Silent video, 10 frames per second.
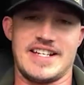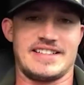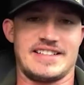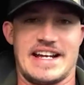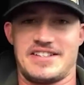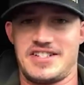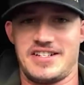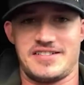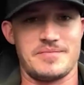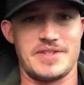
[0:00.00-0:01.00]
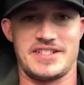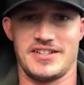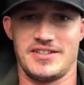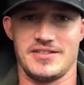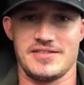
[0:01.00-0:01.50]
tech data sheets on
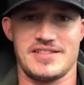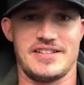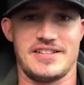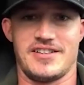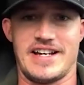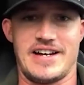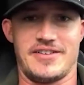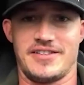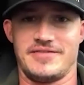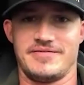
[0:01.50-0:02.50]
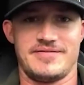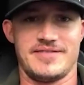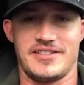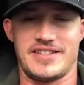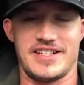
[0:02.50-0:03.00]
materials. I nerd out on
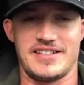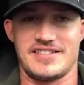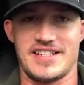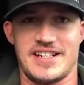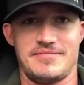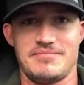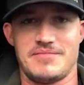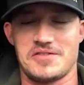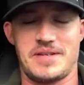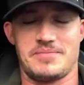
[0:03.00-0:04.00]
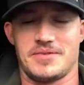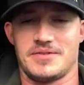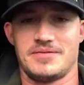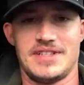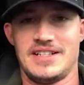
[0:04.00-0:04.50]
on things that most
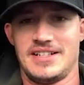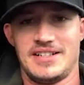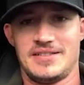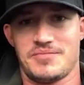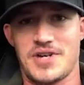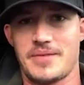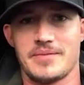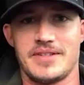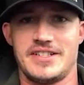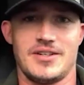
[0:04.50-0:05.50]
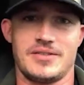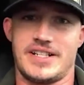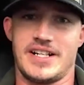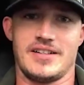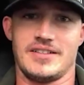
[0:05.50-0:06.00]
people probably don't
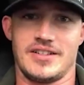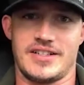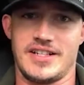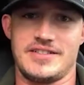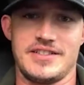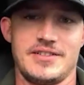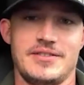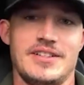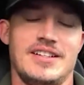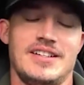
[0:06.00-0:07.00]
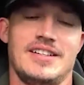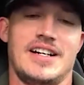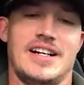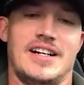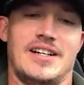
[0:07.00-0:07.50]
care to look into.
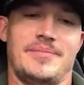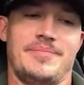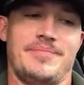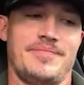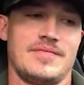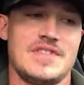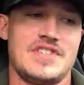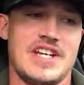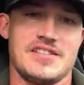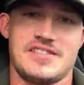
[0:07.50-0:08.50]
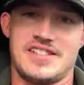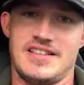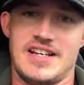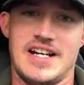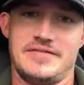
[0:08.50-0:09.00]
Um, JLC
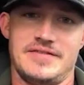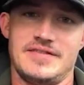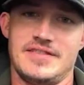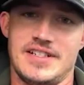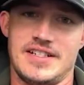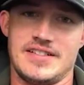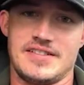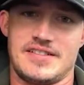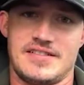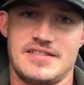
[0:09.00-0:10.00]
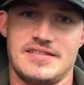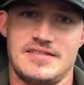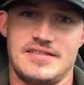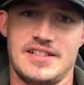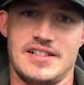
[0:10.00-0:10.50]
Live is
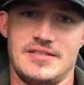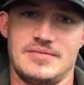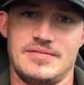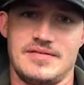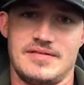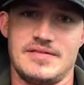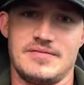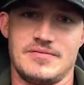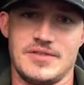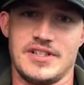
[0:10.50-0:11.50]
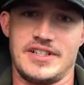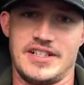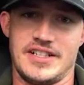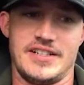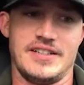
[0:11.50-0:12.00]
you know really
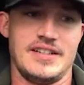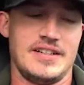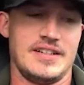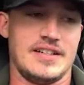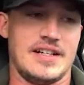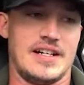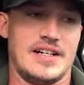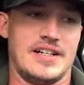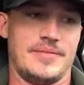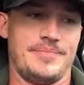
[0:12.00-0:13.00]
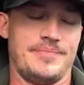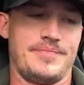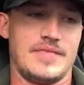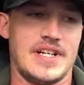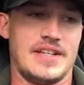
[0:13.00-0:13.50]
good, um,
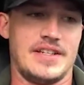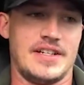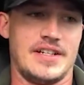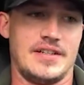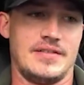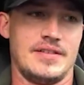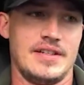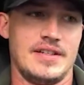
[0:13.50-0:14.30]
and then